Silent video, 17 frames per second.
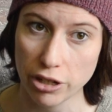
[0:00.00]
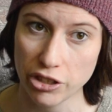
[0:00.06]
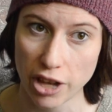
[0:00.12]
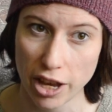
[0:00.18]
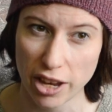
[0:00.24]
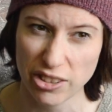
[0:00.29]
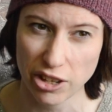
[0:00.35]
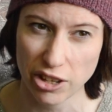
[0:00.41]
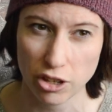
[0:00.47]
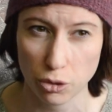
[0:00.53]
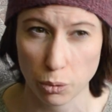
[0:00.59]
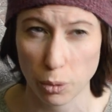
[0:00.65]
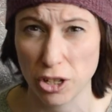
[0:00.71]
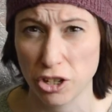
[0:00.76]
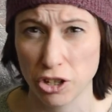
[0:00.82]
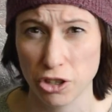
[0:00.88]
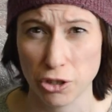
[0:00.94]
sizes,
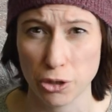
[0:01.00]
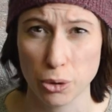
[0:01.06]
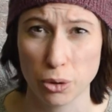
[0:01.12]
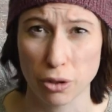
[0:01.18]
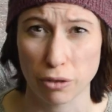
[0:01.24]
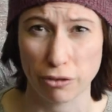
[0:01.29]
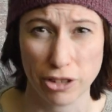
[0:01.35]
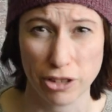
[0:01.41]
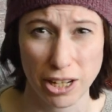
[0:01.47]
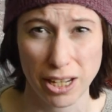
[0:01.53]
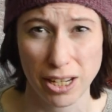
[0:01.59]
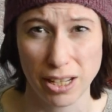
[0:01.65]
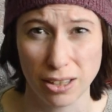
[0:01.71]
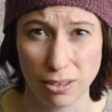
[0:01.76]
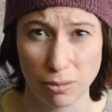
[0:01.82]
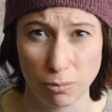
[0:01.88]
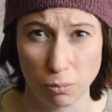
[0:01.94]
which is a sort of
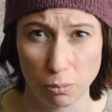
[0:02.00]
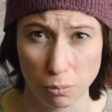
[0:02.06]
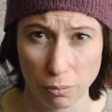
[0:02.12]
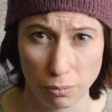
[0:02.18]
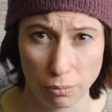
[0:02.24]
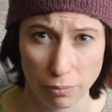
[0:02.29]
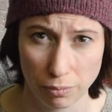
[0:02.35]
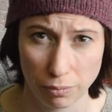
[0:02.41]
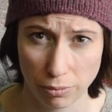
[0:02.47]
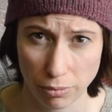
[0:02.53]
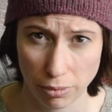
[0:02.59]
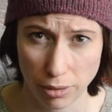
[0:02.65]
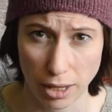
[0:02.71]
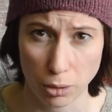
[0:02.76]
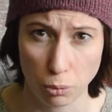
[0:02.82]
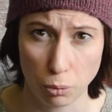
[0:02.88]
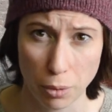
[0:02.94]
teen,
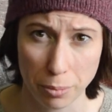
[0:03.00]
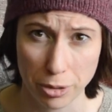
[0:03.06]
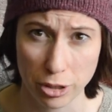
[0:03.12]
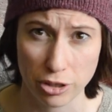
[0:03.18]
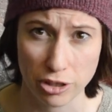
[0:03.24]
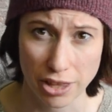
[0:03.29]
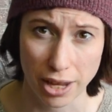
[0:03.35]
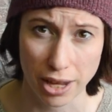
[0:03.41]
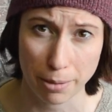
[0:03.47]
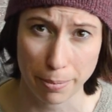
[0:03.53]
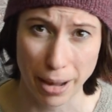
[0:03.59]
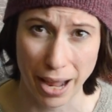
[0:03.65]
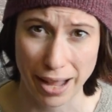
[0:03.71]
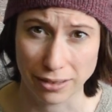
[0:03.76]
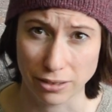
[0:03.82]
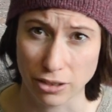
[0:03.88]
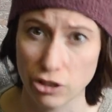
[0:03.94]
then a woman's, then a
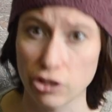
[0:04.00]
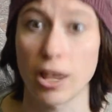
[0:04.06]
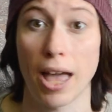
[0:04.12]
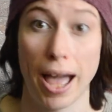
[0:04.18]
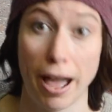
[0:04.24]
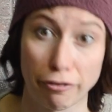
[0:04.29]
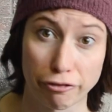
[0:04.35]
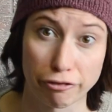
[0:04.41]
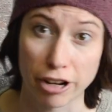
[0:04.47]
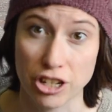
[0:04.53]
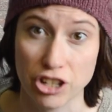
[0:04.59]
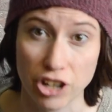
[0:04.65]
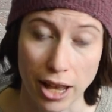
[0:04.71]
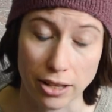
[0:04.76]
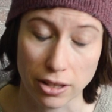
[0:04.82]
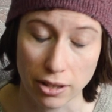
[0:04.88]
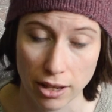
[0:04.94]
man's average
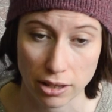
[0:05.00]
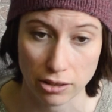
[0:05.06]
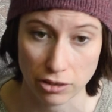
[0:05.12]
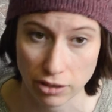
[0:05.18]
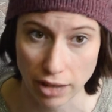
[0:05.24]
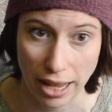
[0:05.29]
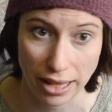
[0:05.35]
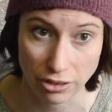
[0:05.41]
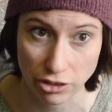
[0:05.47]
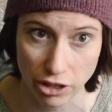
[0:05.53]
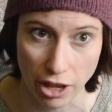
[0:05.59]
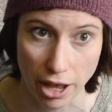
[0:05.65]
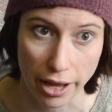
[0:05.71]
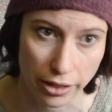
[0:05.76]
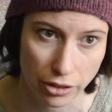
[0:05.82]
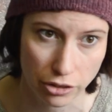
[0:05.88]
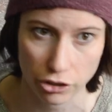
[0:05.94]
head
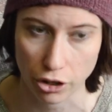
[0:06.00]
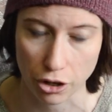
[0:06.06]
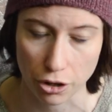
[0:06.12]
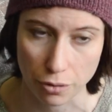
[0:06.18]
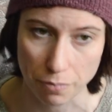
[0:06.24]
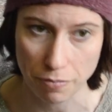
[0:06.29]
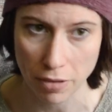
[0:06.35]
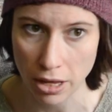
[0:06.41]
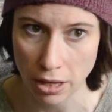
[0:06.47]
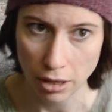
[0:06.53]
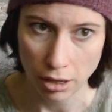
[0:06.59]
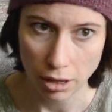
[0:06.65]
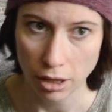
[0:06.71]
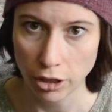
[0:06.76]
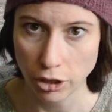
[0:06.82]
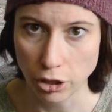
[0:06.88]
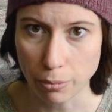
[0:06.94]
size. So
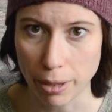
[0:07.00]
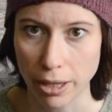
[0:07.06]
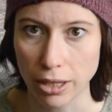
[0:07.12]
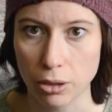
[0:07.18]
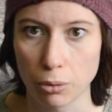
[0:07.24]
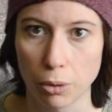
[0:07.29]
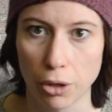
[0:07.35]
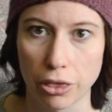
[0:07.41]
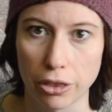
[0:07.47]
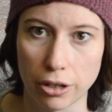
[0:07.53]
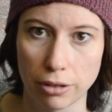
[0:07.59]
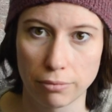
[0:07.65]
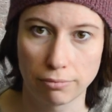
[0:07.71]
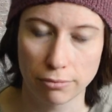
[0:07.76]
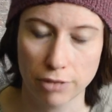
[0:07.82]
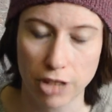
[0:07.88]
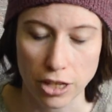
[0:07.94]
you make the one that
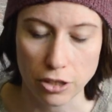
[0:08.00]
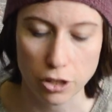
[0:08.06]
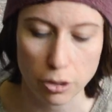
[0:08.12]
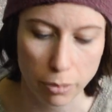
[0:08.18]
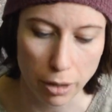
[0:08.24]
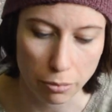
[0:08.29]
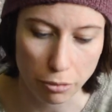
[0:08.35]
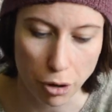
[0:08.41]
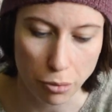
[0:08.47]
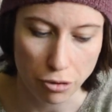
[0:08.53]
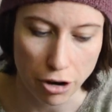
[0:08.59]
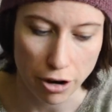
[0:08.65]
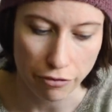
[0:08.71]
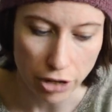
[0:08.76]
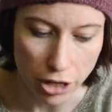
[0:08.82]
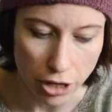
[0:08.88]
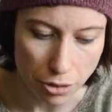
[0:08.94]
tends to be
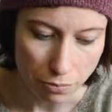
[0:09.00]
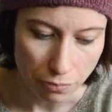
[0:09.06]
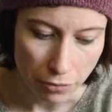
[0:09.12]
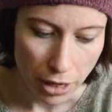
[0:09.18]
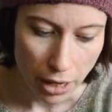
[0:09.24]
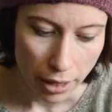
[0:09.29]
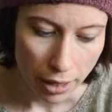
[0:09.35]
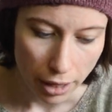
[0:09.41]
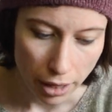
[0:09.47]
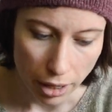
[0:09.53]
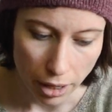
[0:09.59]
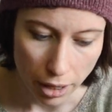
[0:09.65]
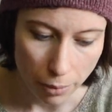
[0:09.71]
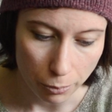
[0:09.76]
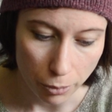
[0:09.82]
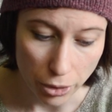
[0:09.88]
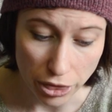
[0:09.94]
appropriate for you.
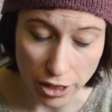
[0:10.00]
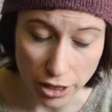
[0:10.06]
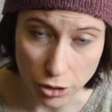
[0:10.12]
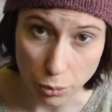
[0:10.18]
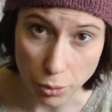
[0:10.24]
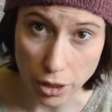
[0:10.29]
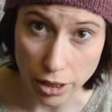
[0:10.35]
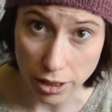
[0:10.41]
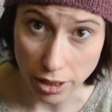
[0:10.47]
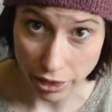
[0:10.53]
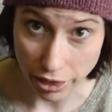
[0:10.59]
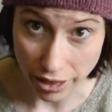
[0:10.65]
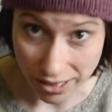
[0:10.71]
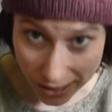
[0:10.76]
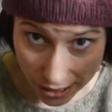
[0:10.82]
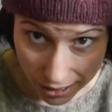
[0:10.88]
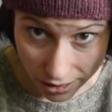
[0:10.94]
With this one,
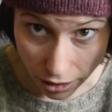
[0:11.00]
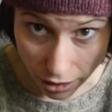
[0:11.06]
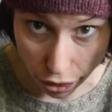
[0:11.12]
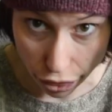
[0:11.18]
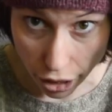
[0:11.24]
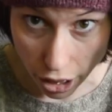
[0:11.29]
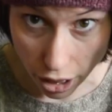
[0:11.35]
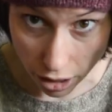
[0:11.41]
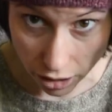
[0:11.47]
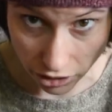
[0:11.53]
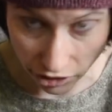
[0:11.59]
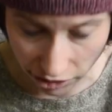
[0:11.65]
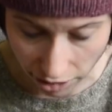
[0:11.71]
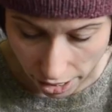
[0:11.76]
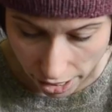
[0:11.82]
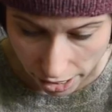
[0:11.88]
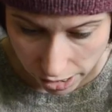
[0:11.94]
this is the third
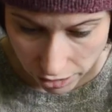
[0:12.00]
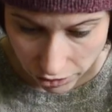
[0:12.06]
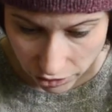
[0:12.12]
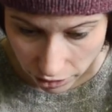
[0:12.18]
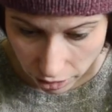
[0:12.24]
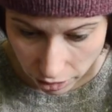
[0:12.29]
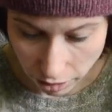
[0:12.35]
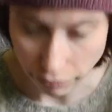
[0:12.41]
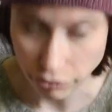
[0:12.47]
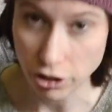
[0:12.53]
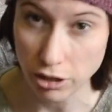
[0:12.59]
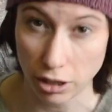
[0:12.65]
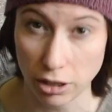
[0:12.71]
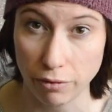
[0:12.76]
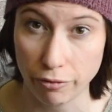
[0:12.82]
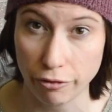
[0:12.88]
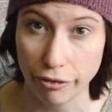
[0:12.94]
size, and I've done
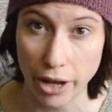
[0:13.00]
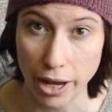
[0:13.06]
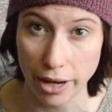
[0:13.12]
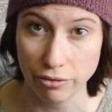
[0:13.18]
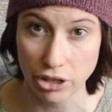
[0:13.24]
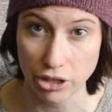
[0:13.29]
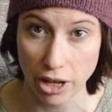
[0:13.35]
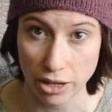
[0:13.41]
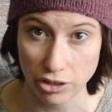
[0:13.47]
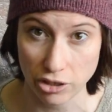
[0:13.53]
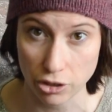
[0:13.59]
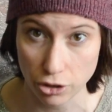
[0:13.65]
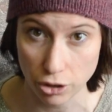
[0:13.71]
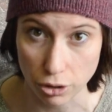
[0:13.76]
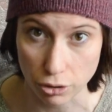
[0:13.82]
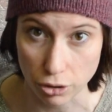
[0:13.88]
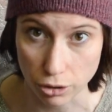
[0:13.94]
it in five sizes
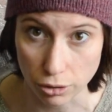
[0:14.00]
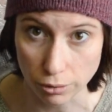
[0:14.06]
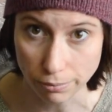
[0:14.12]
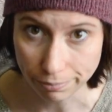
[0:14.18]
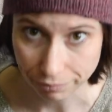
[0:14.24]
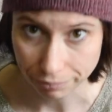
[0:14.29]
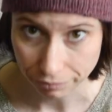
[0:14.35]
total.